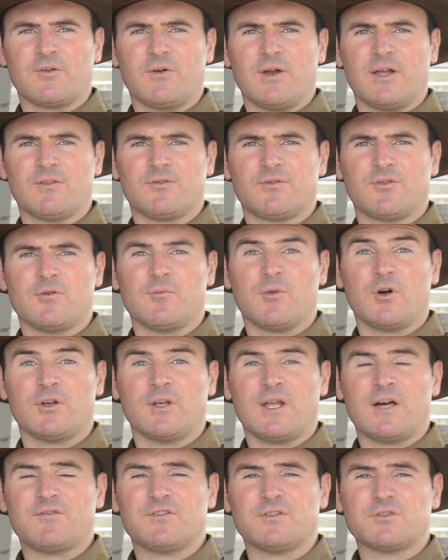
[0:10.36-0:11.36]
around through my
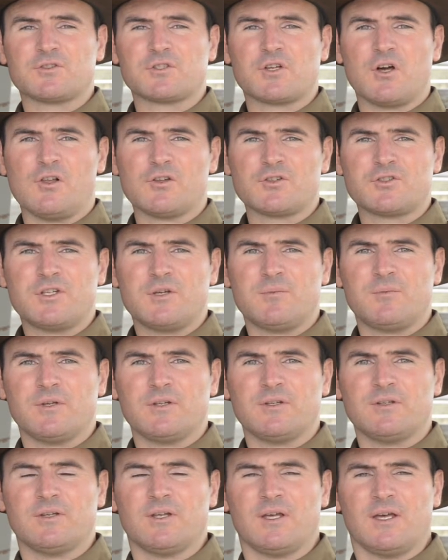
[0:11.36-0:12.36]
Nuffield scholarship,
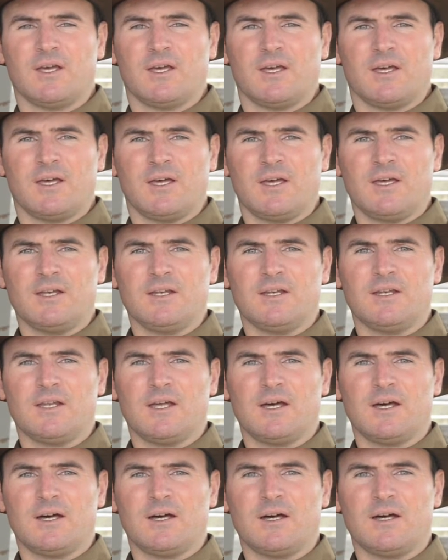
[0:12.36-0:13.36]
and
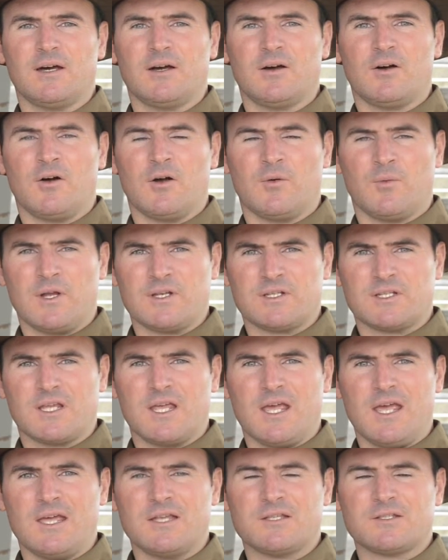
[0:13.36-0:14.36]
I went to
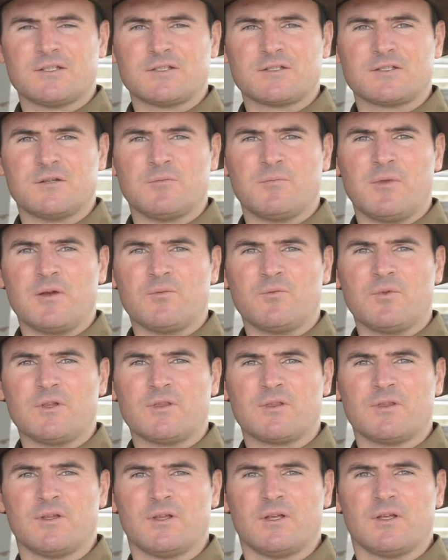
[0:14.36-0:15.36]
Kansas and met with
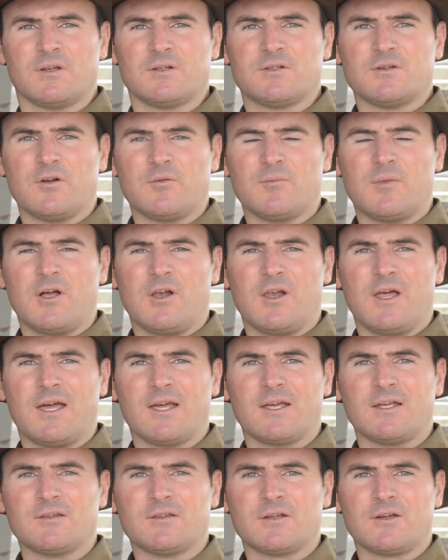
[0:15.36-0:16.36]
John
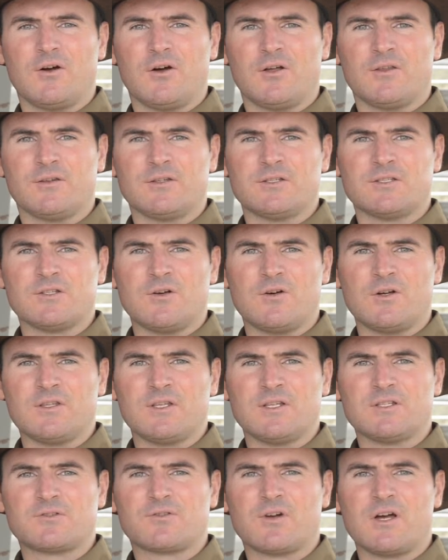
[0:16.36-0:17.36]
Mulhagen, the guy that designed
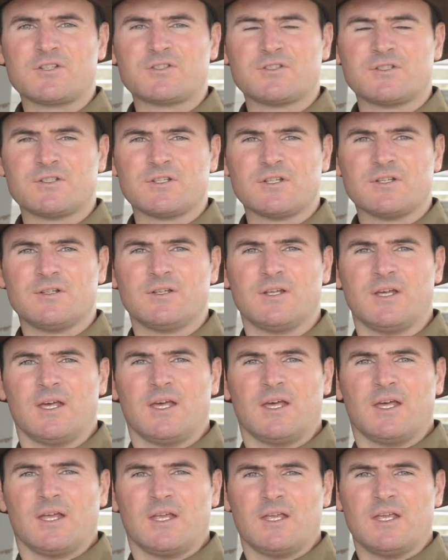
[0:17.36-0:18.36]
these crushes. And
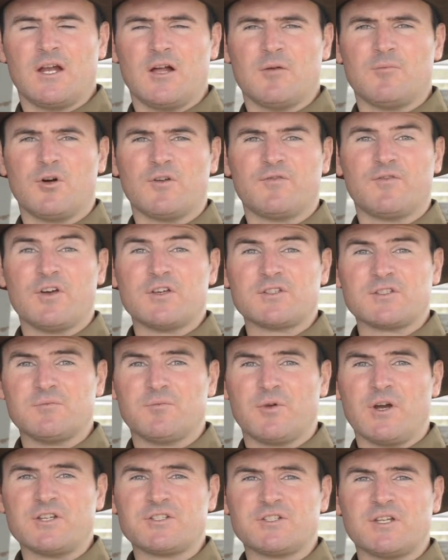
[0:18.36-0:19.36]
my first
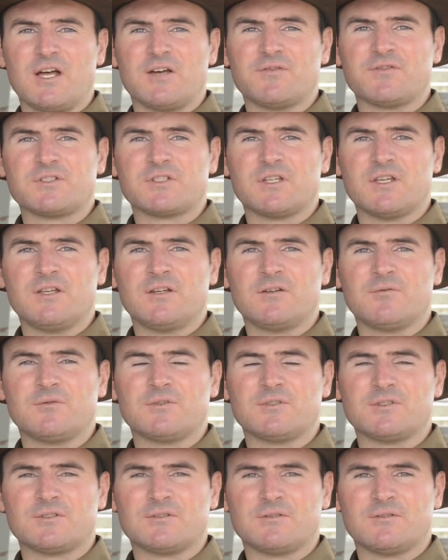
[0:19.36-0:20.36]
impression after seeing it
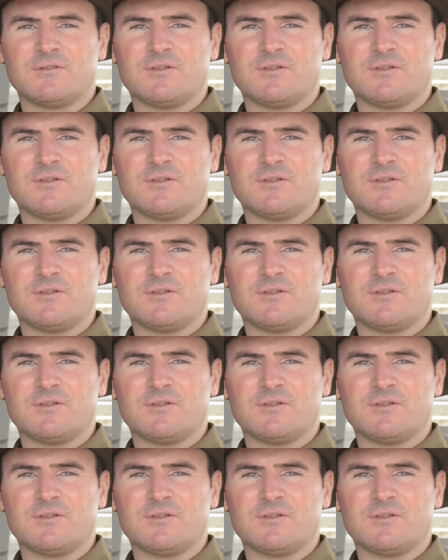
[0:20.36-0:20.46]
was